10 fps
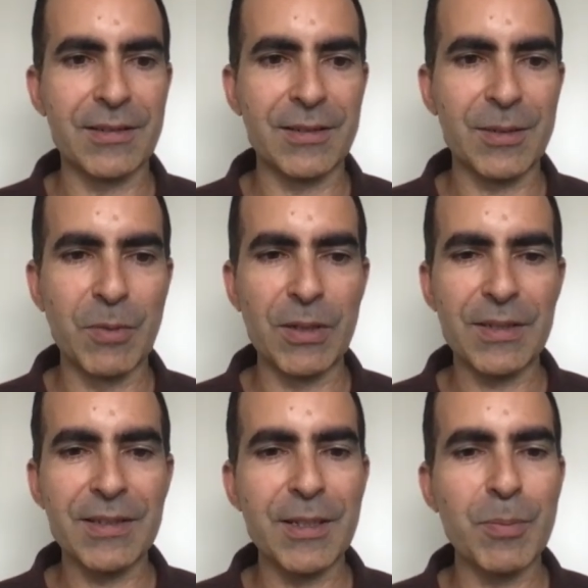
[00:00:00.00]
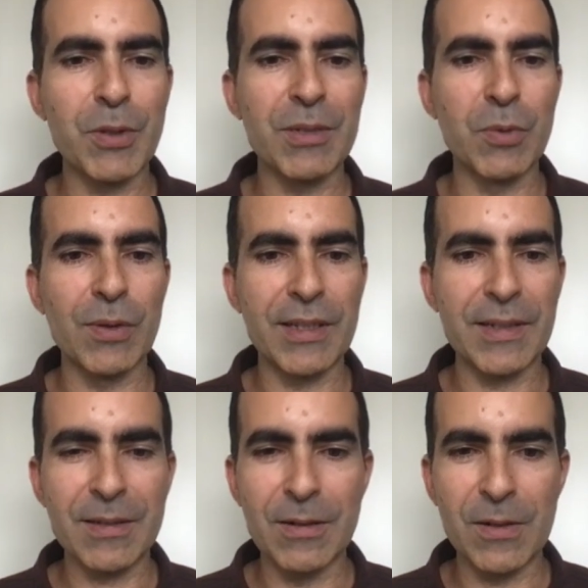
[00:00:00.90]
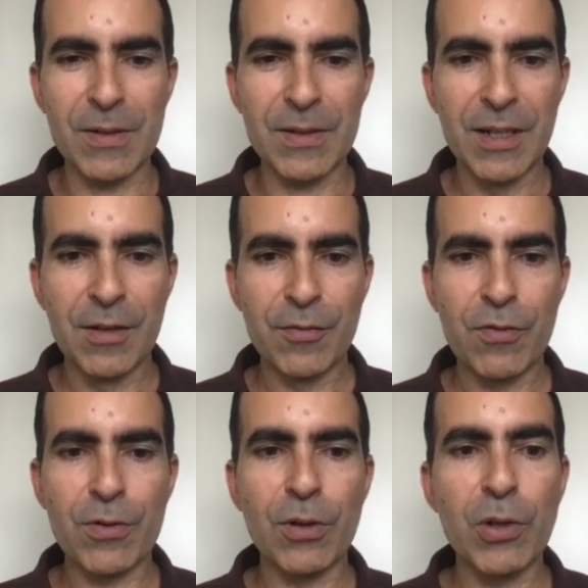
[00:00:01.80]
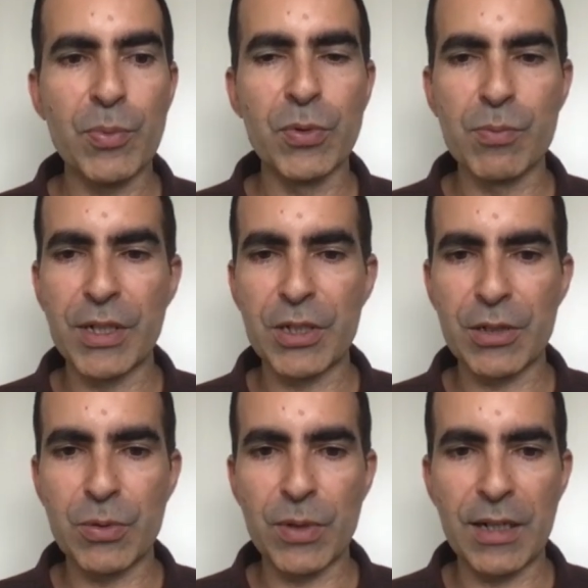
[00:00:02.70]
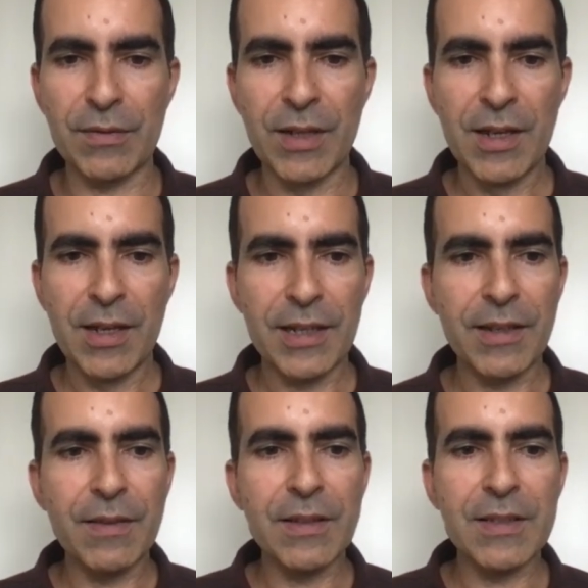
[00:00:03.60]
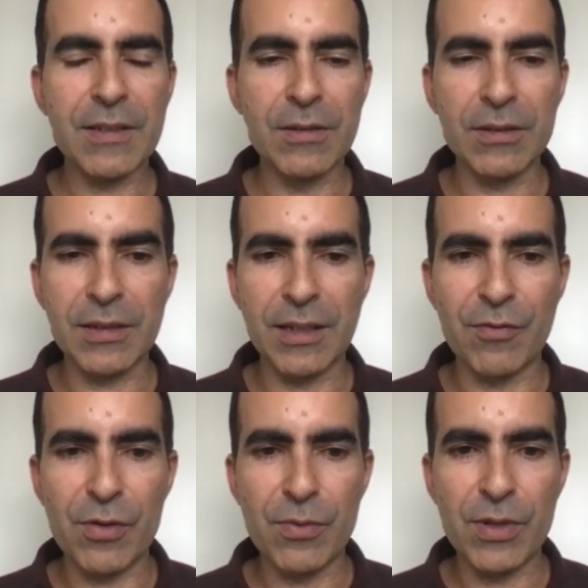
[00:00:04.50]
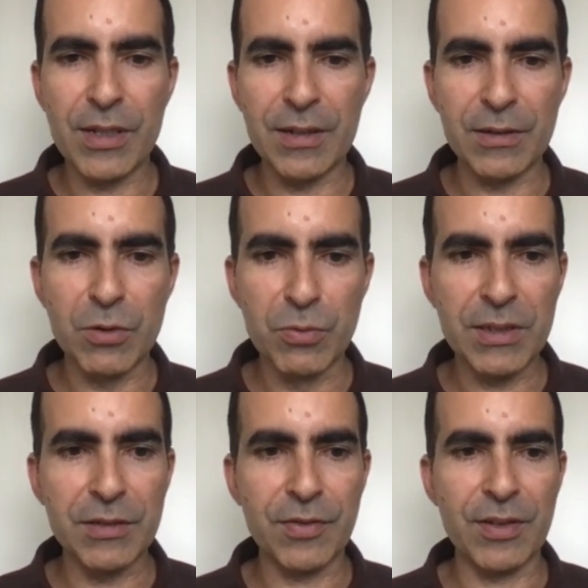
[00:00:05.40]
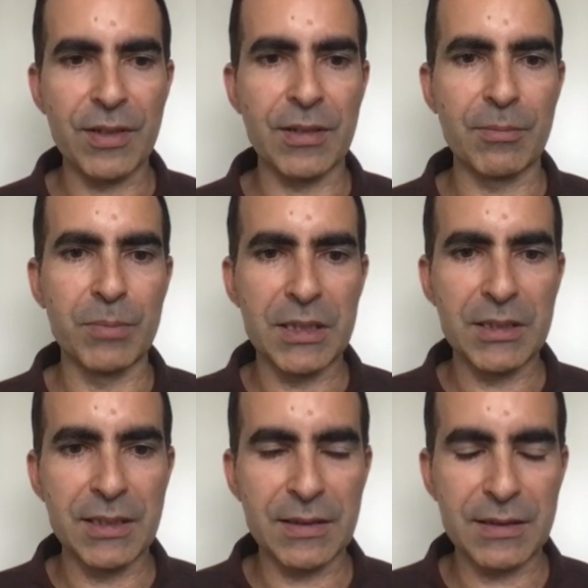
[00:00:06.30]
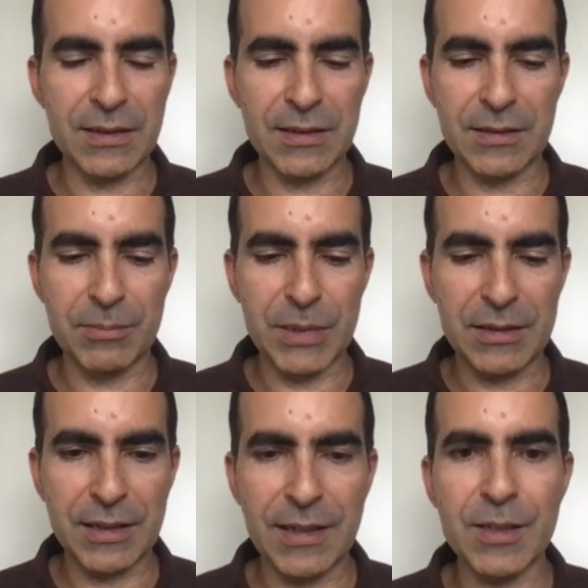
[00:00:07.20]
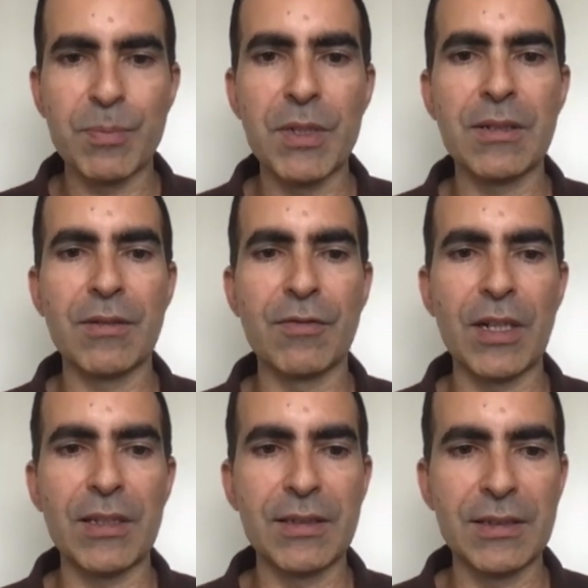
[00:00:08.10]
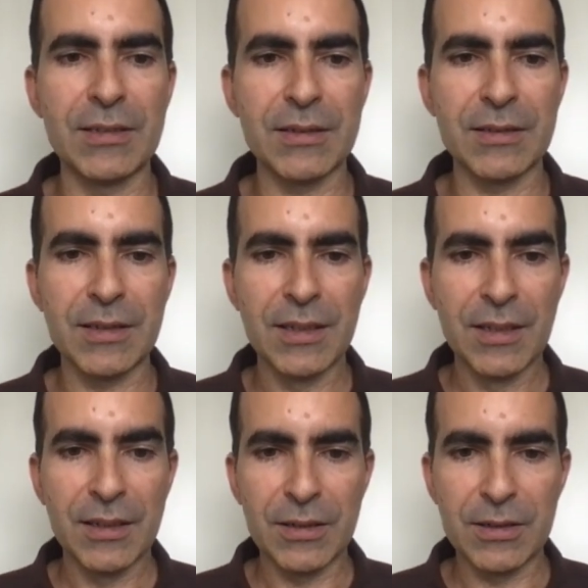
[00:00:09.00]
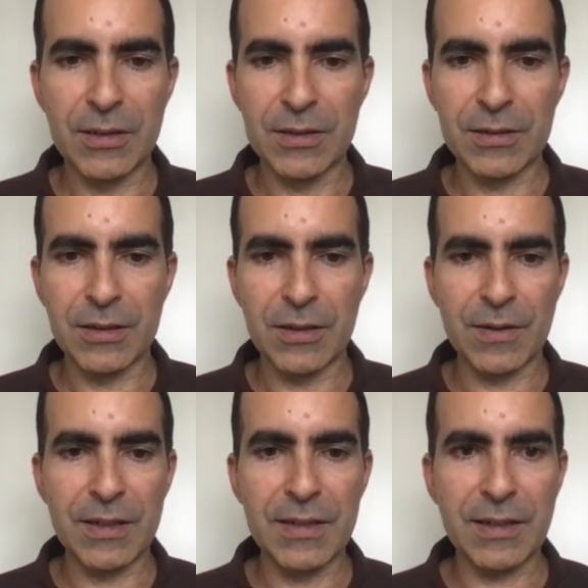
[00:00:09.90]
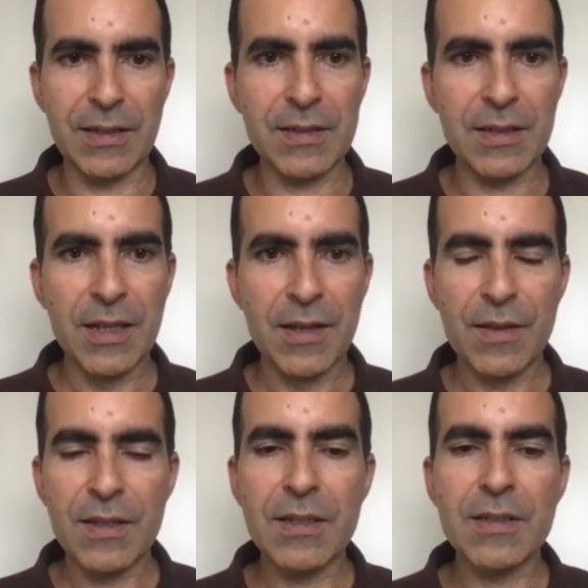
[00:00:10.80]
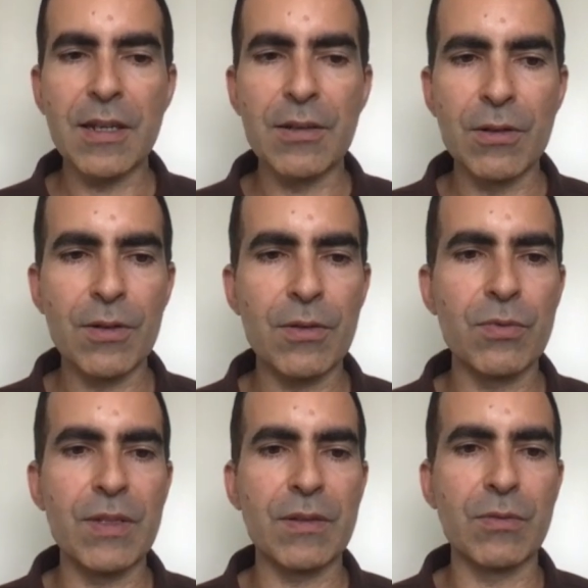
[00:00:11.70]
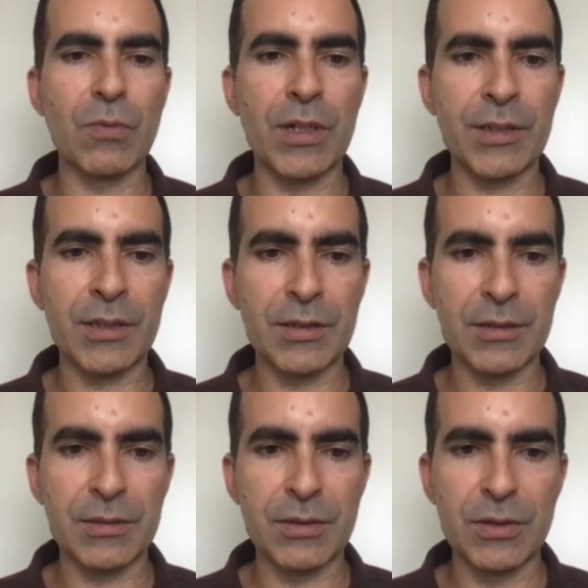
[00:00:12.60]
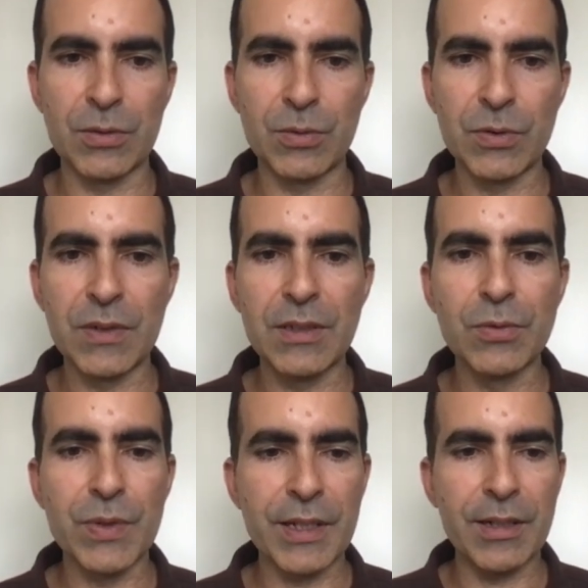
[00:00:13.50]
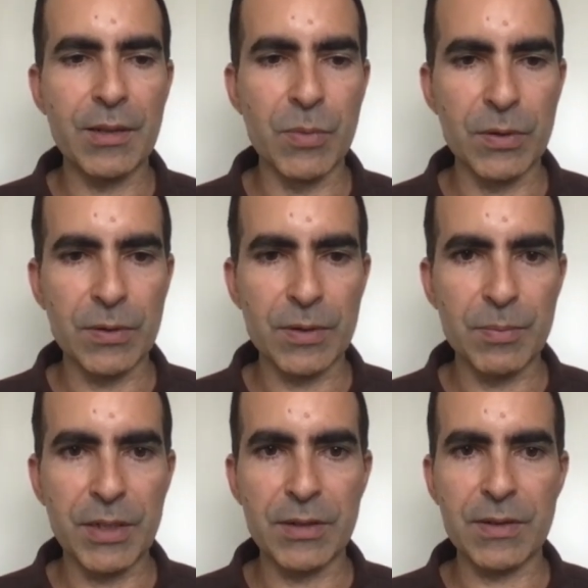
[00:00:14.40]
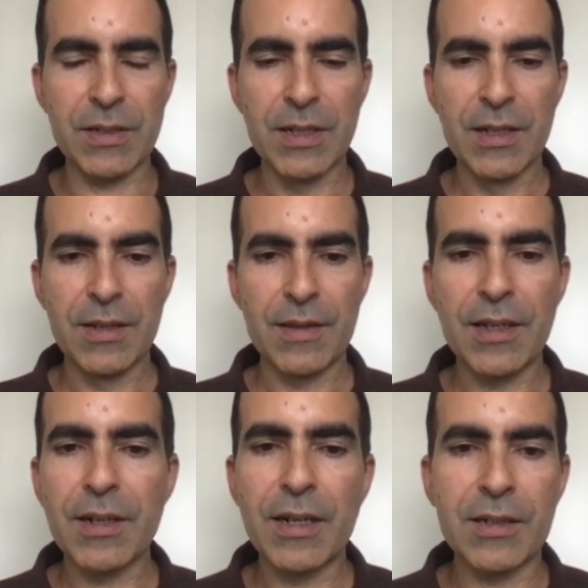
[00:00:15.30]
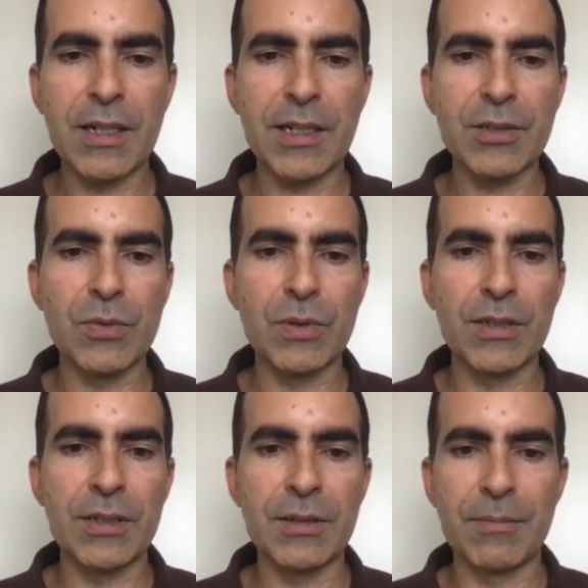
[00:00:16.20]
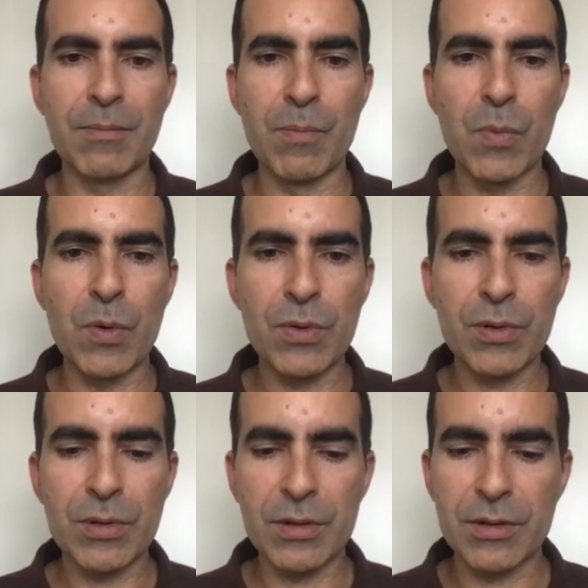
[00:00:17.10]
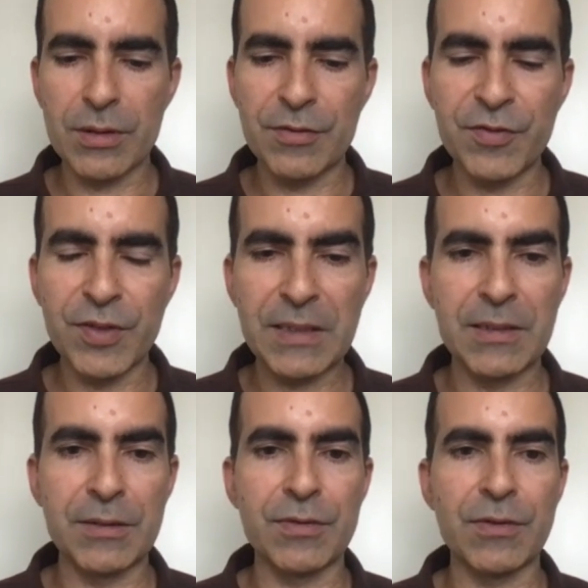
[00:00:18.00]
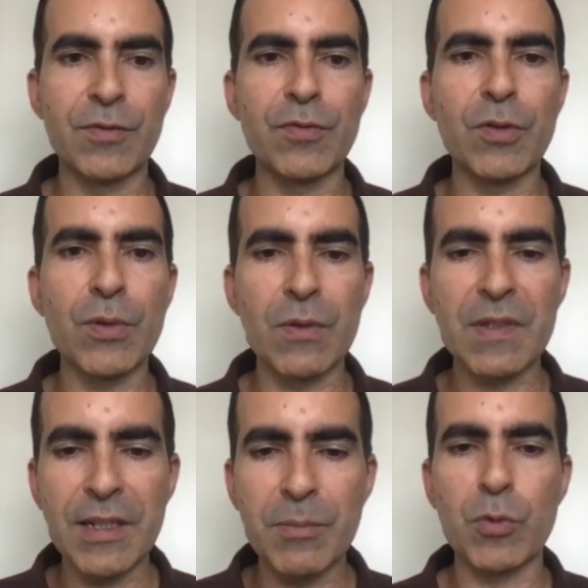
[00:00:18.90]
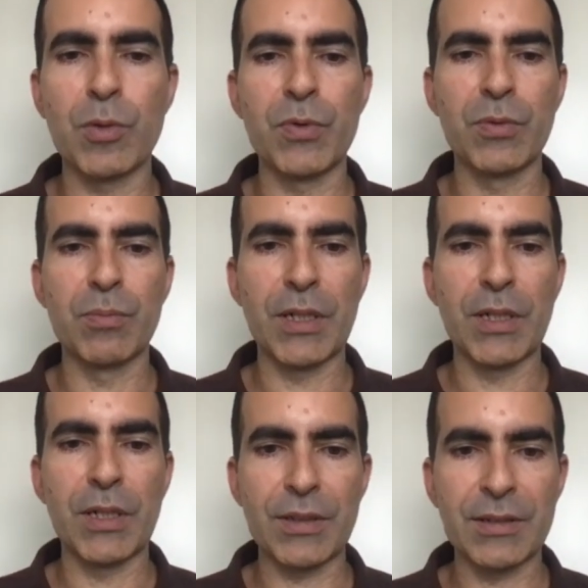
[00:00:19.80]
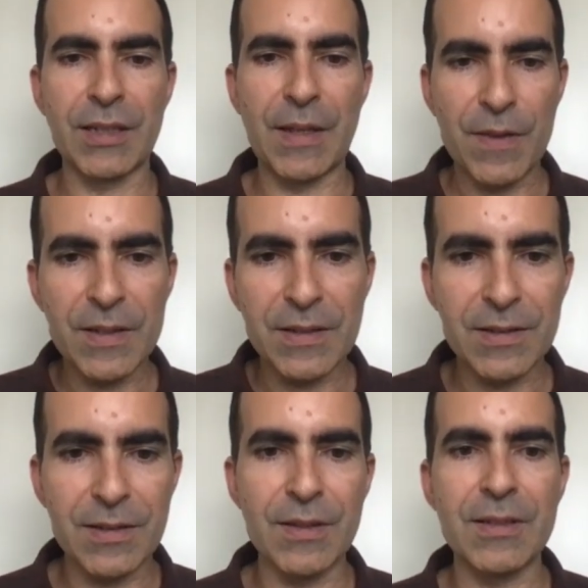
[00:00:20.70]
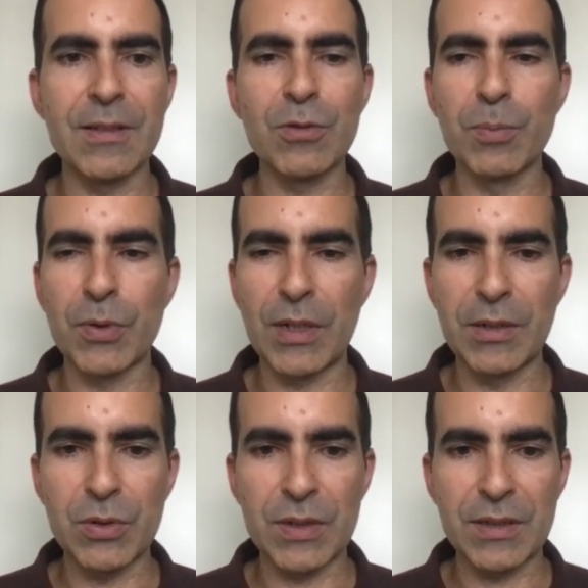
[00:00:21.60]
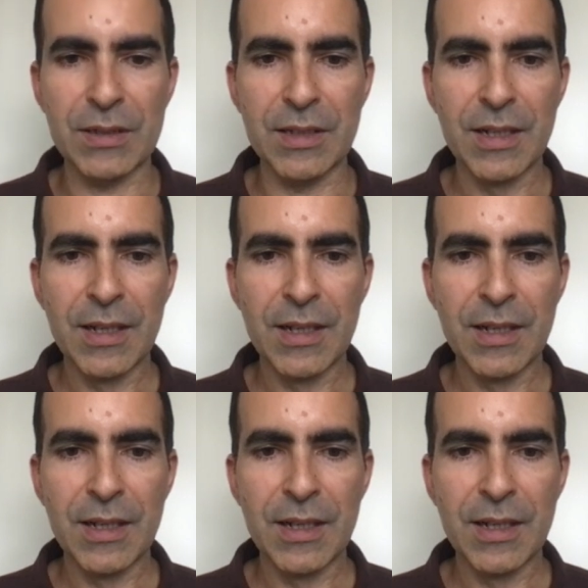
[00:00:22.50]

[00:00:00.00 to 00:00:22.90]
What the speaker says: smallest possible test loss for the compute budget you have. Again, this is not a very intuitive thing, but but has been validated on these tasks. This is another reason why you need to scale models, because they are actually more effective for the same compute budget. And this is super interesting.